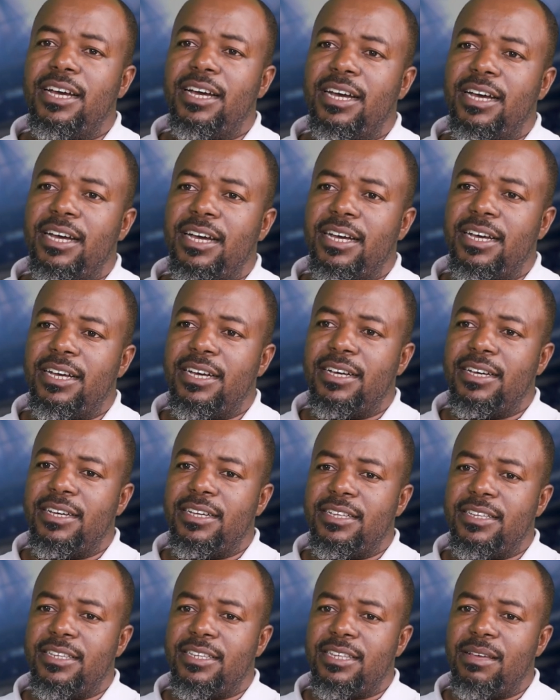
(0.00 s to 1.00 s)

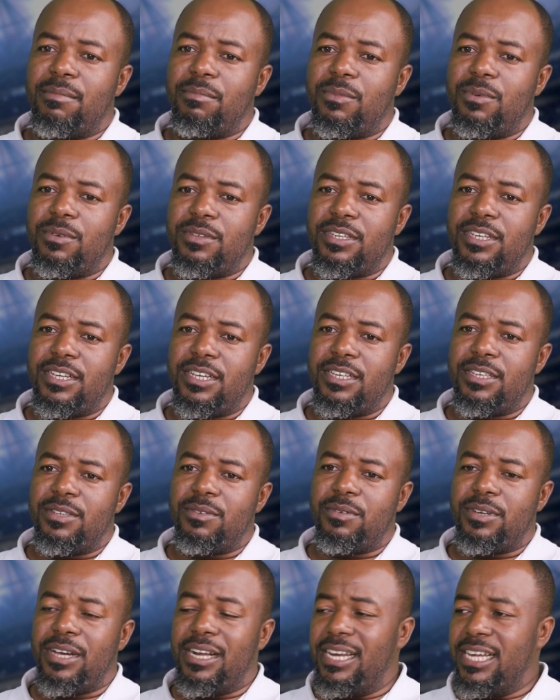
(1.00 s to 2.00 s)
Some
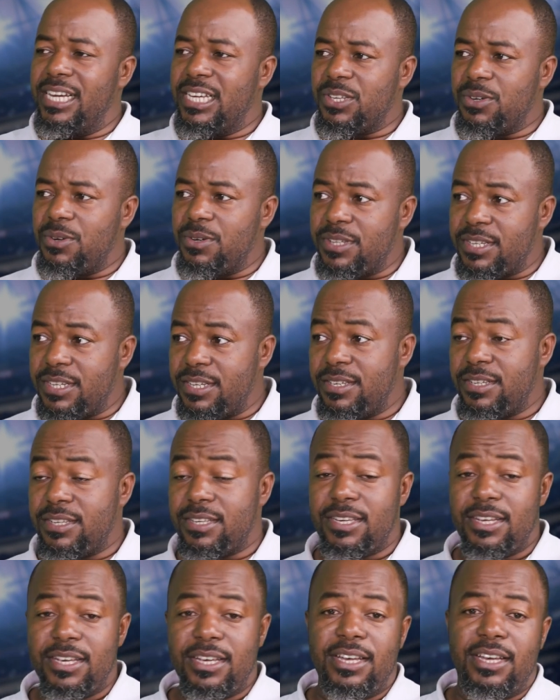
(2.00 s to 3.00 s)
courses which are links courses.